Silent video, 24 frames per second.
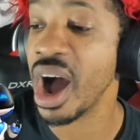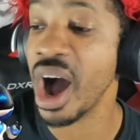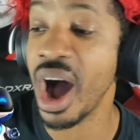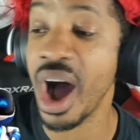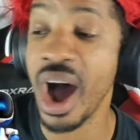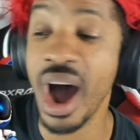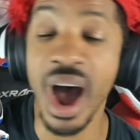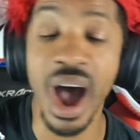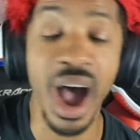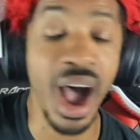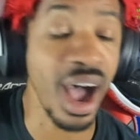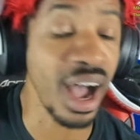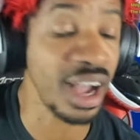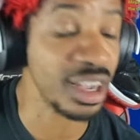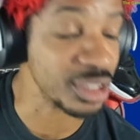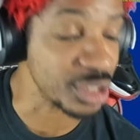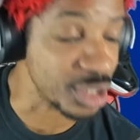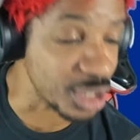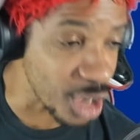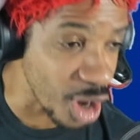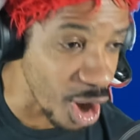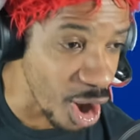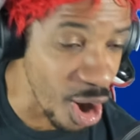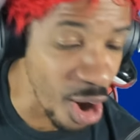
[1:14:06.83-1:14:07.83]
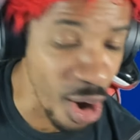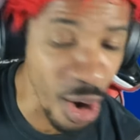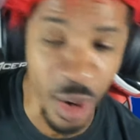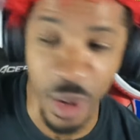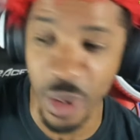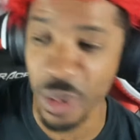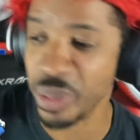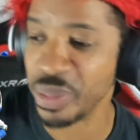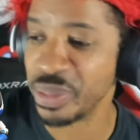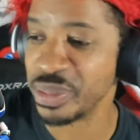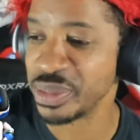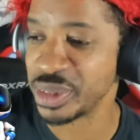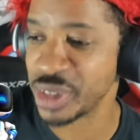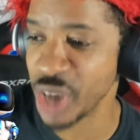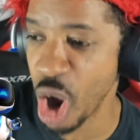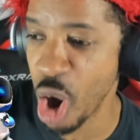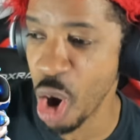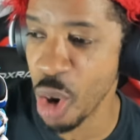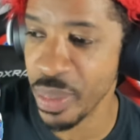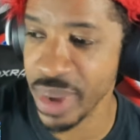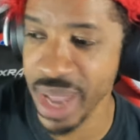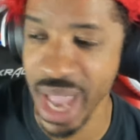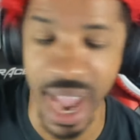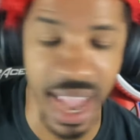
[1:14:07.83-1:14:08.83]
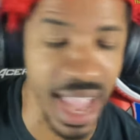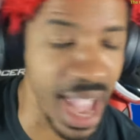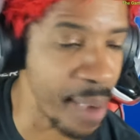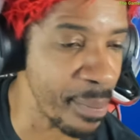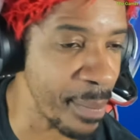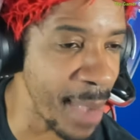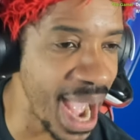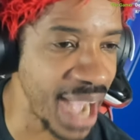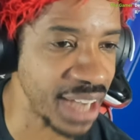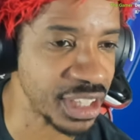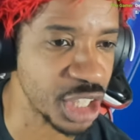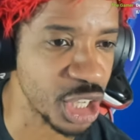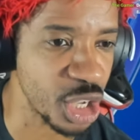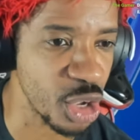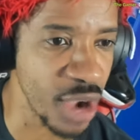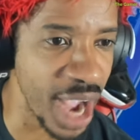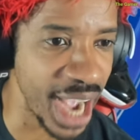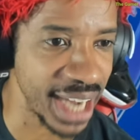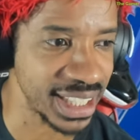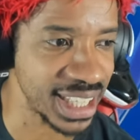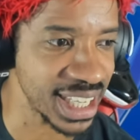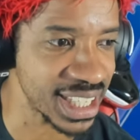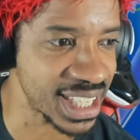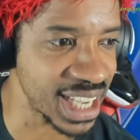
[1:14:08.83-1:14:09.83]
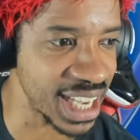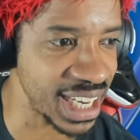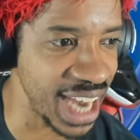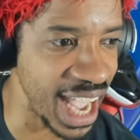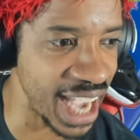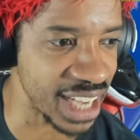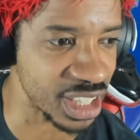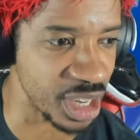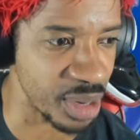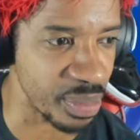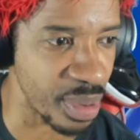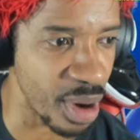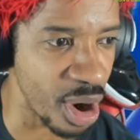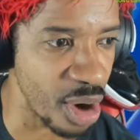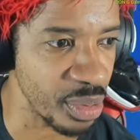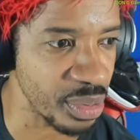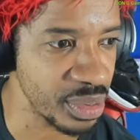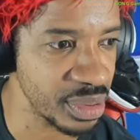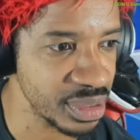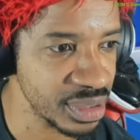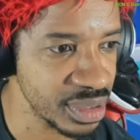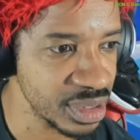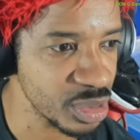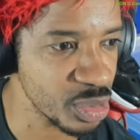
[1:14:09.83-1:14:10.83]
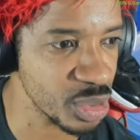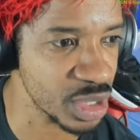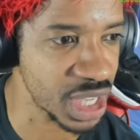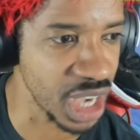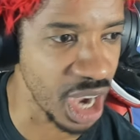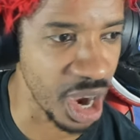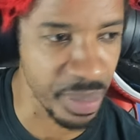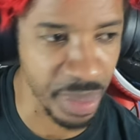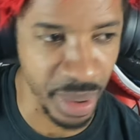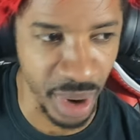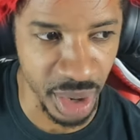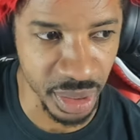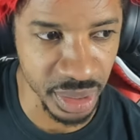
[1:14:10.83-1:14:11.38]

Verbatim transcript: Ah, bro, bro. Yeah, yeah, Magic, you got disconnected, bro. What's up, bro?